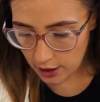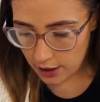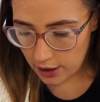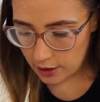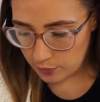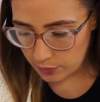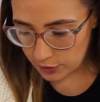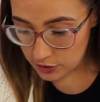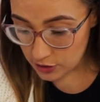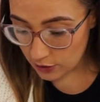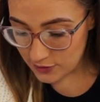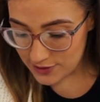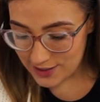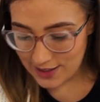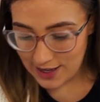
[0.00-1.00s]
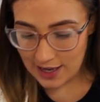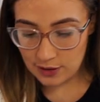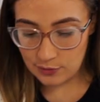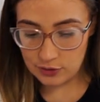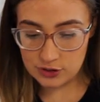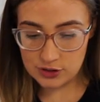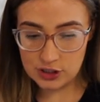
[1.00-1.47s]
um, because obviously
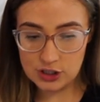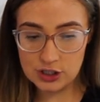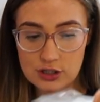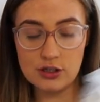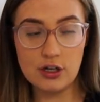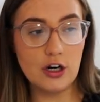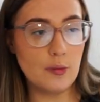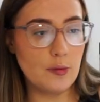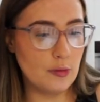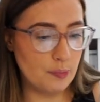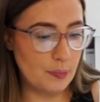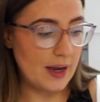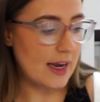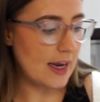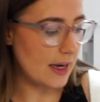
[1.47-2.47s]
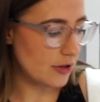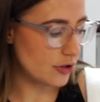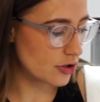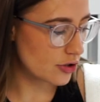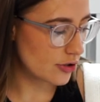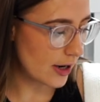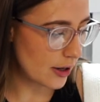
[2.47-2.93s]
they're the ones that she's going to be in
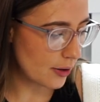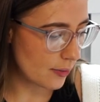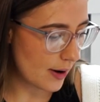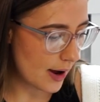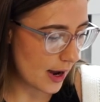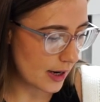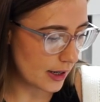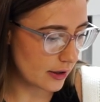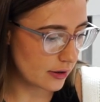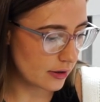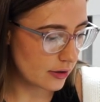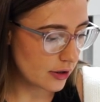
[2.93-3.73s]
straight away.